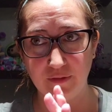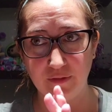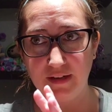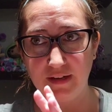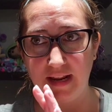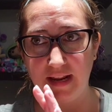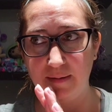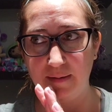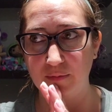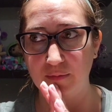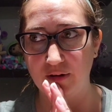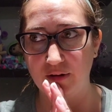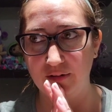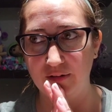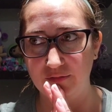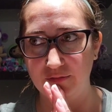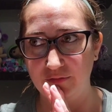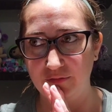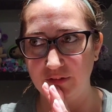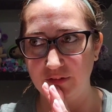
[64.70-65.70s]
the name
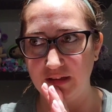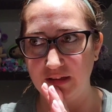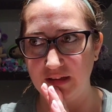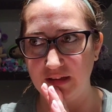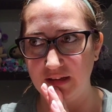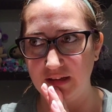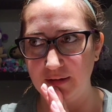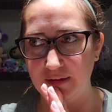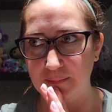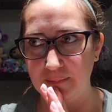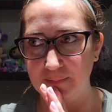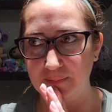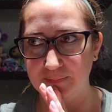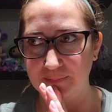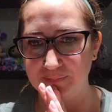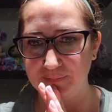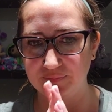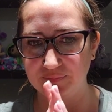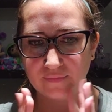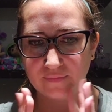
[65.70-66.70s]
of the,
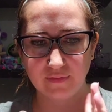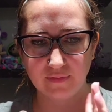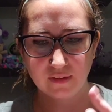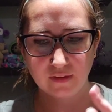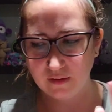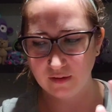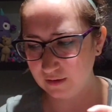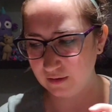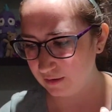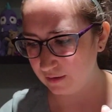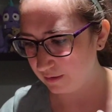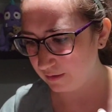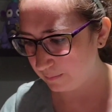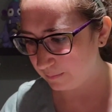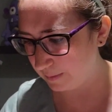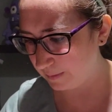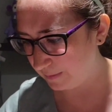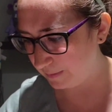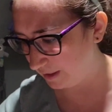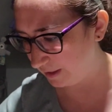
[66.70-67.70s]

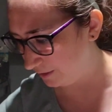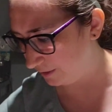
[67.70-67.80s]
maybe I